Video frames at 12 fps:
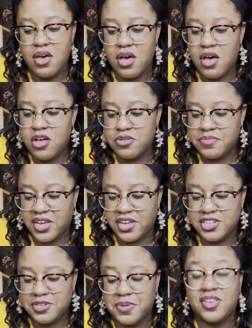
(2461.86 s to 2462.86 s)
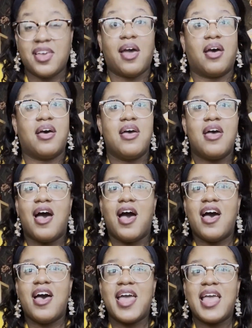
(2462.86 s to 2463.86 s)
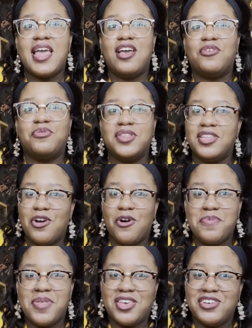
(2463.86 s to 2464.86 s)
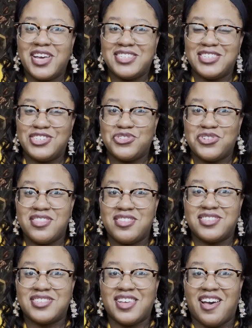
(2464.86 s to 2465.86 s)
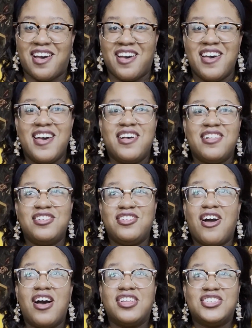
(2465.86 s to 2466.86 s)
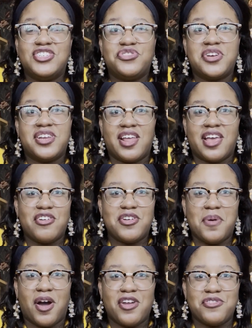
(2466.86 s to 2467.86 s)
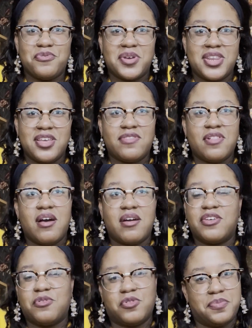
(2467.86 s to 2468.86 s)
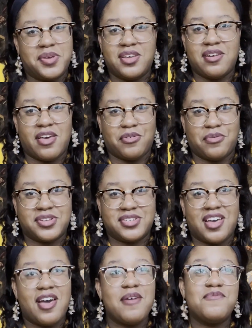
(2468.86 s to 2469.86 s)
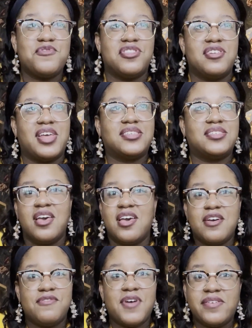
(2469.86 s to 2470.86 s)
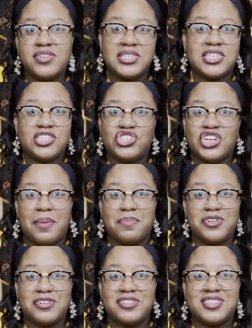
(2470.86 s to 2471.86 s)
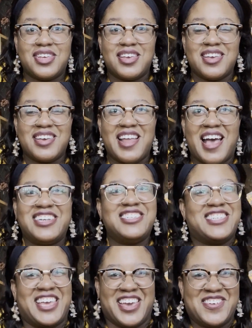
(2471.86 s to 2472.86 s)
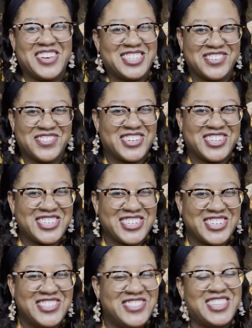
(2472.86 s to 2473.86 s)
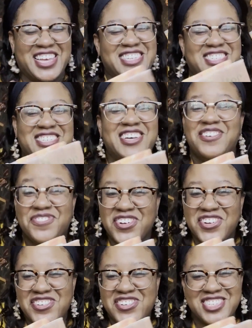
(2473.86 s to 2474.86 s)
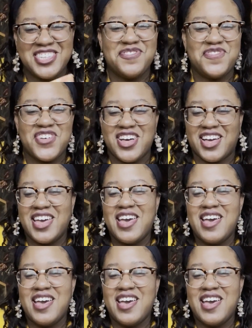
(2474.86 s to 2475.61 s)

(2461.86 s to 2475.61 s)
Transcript: Oh my goodness. But yeah, I really hope that you guys enjoyed this little concentrated Harry Potter reading vlog. There will be another one to come for the next 5 to 6 chapters, and I just can't wait to go further into the book.